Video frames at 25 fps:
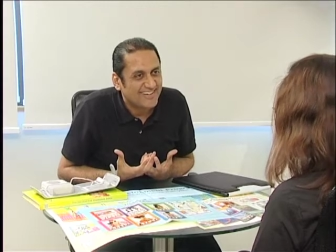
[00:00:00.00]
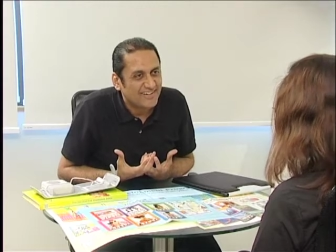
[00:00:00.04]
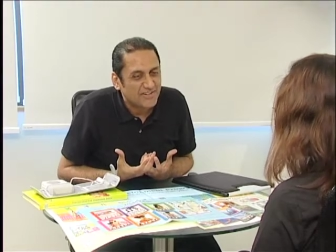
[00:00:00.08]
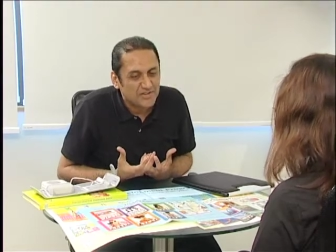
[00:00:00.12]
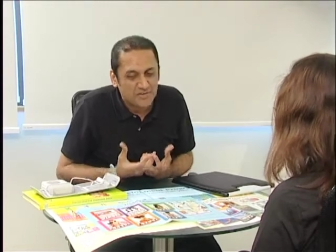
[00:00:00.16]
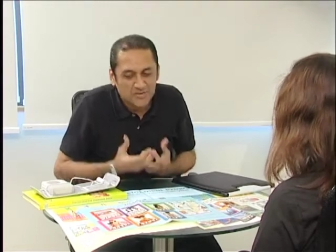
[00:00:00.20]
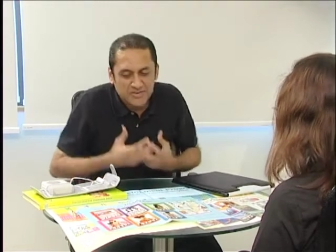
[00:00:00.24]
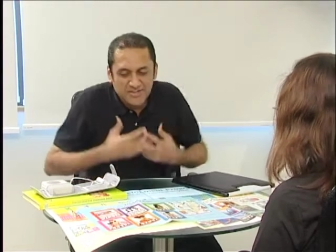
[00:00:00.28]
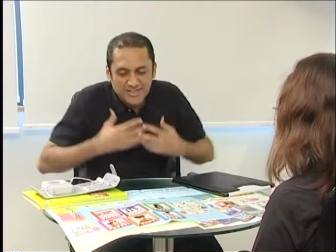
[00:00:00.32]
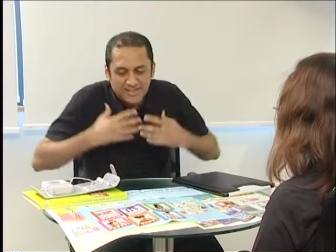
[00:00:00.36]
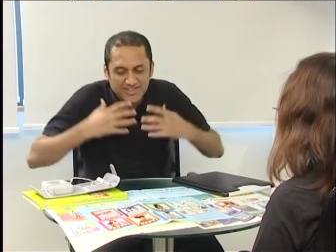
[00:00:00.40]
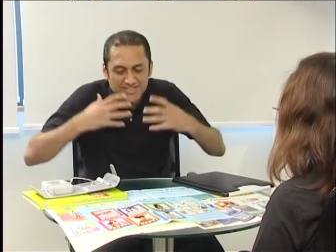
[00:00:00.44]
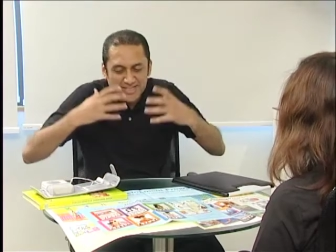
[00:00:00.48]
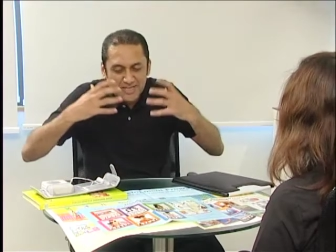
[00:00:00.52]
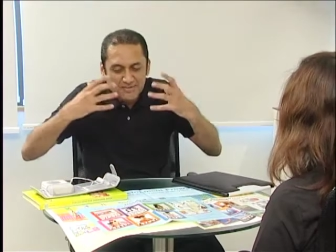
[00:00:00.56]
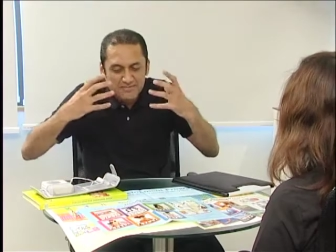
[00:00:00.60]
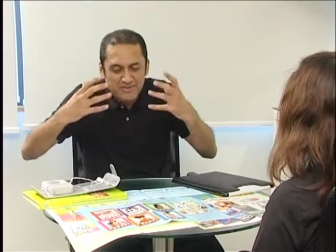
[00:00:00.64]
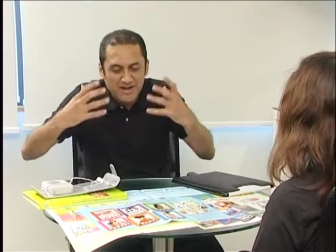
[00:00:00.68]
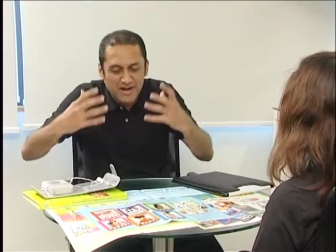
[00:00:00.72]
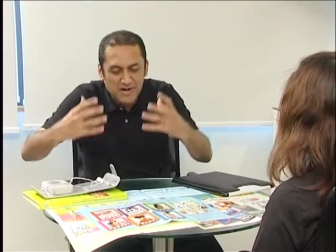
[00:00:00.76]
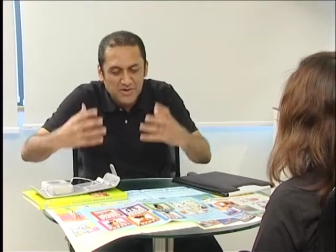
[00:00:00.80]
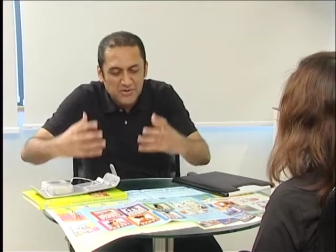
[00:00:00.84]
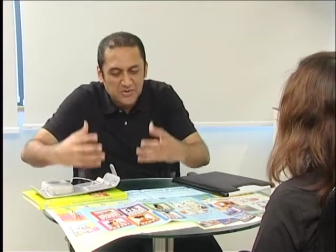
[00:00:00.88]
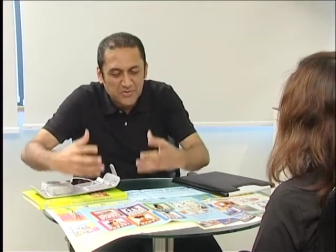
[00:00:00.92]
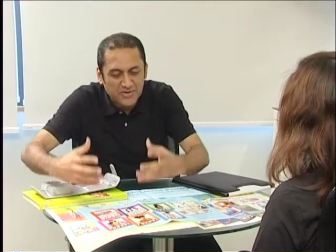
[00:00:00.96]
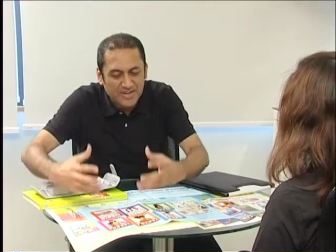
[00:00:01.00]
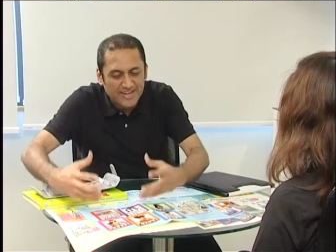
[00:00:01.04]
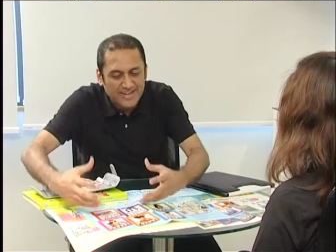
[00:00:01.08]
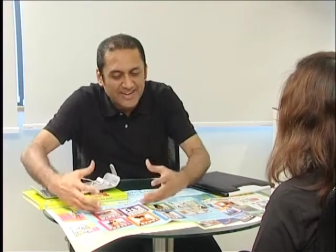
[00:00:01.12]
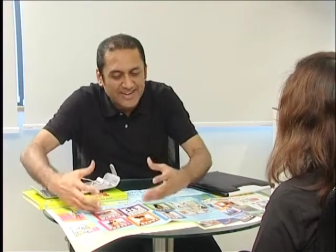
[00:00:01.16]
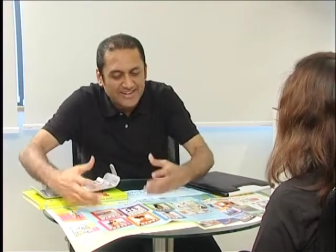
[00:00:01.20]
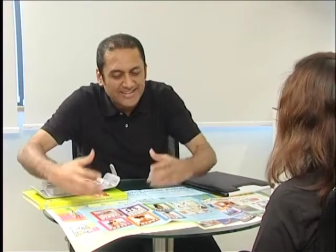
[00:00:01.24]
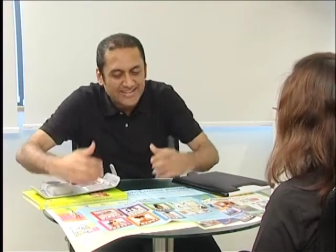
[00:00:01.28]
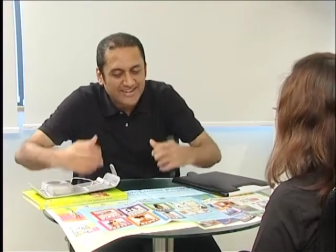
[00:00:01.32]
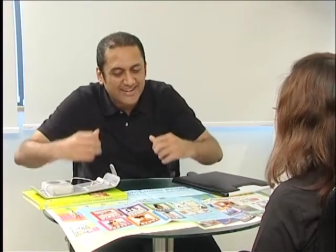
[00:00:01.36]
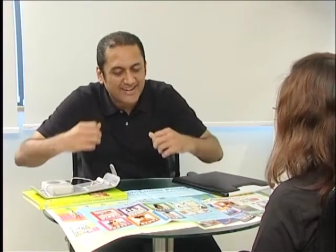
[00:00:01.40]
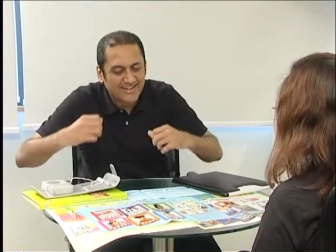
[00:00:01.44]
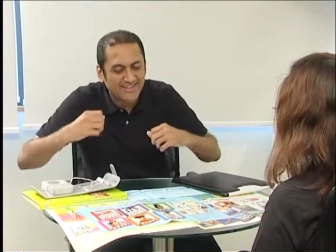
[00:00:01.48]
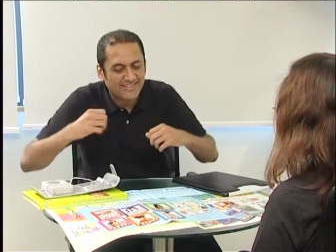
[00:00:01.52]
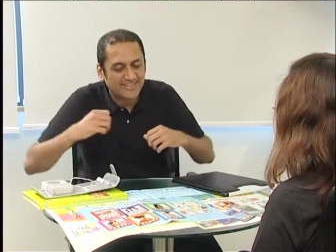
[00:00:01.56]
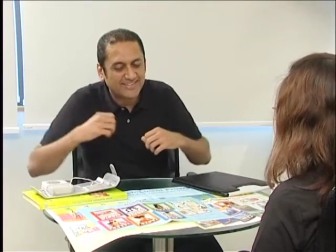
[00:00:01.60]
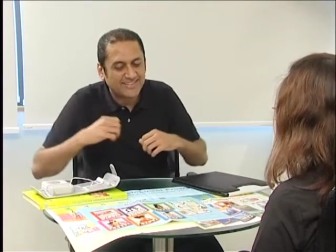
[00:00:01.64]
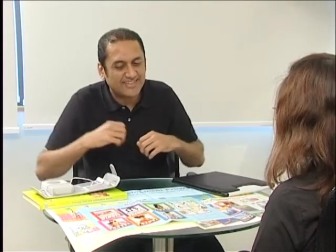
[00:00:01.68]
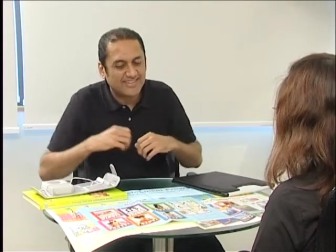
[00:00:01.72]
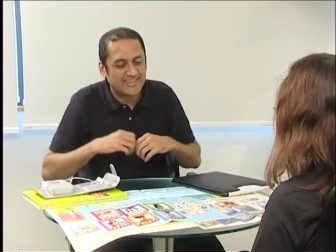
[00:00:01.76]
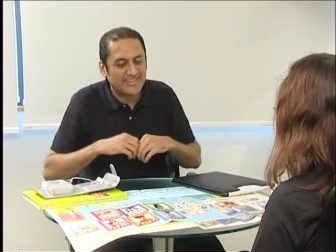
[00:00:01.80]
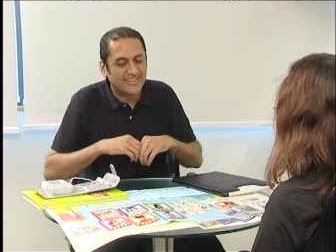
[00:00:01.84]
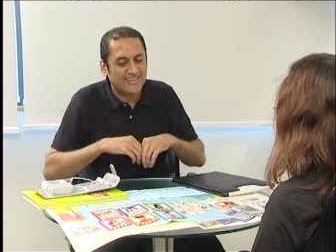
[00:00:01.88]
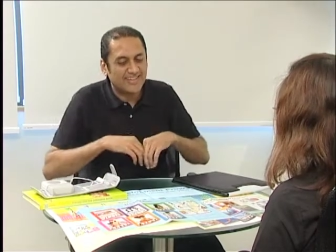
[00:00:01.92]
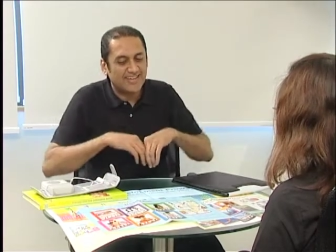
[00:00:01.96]
To teach them how to eat
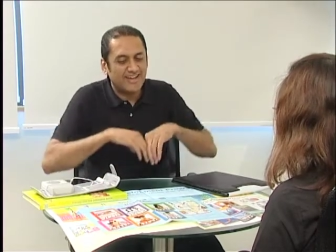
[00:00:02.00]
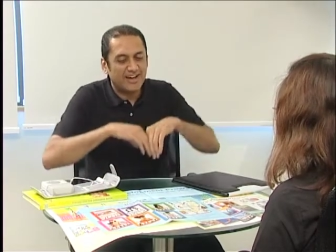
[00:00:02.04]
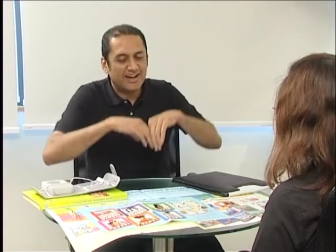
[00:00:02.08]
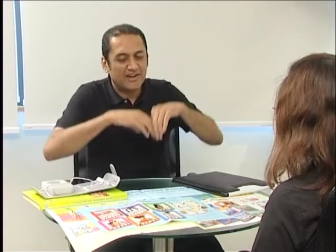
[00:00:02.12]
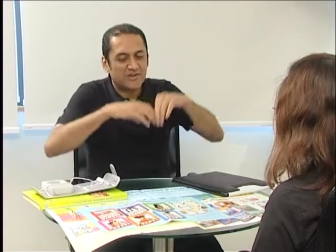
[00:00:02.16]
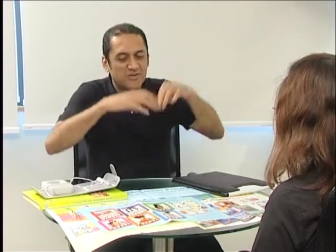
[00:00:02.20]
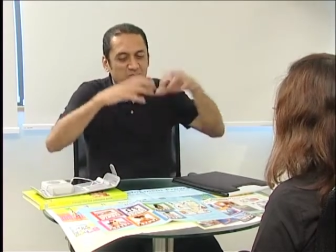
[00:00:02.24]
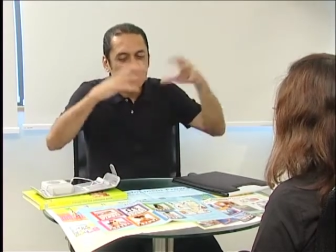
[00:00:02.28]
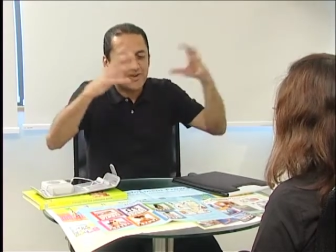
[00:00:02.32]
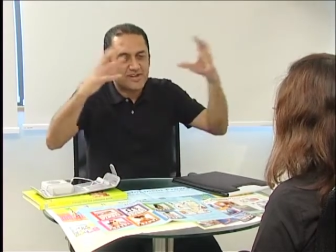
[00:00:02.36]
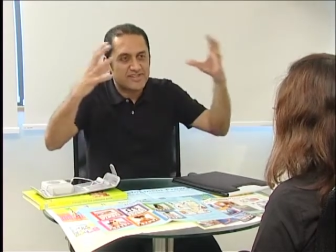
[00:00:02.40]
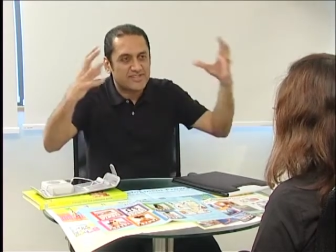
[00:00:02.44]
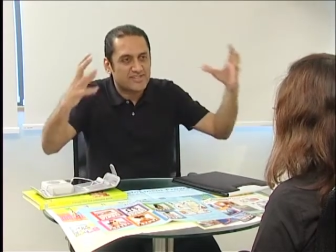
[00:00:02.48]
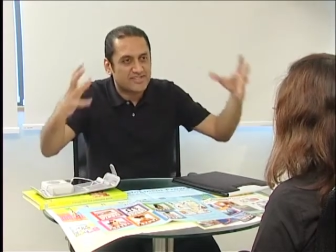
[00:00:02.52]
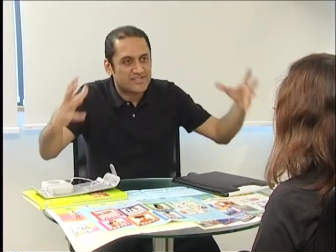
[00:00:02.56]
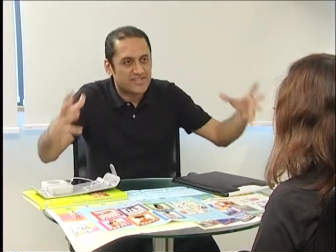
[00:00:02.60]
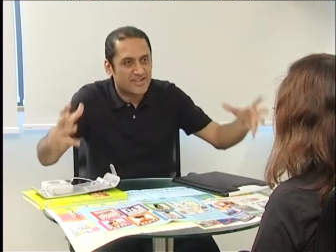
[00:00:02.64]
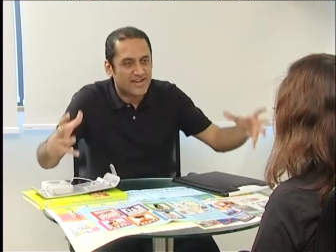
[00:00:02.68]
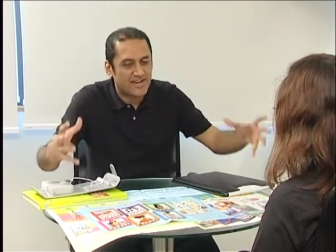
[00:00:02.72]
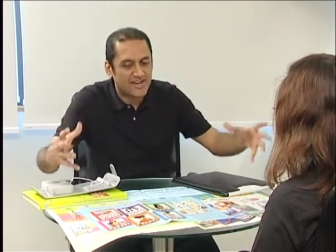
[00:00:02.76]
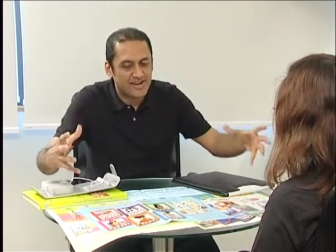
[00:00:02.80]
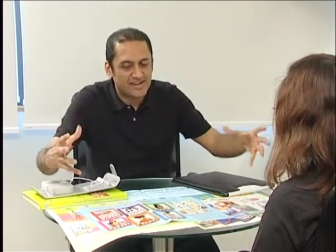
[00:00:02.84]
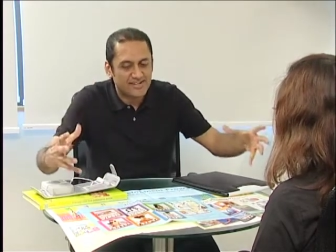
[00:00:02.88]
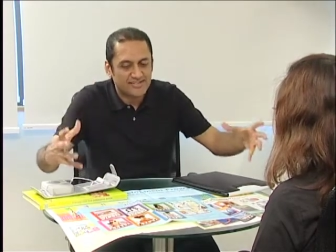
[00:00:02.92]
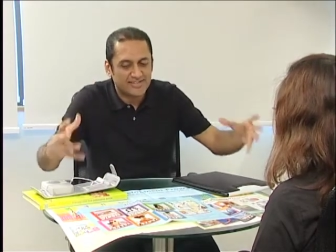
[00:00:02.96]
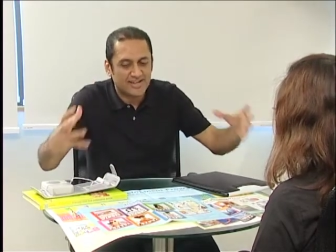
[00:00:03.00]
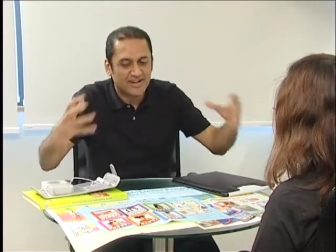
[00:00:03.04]
healthy, how to exercise,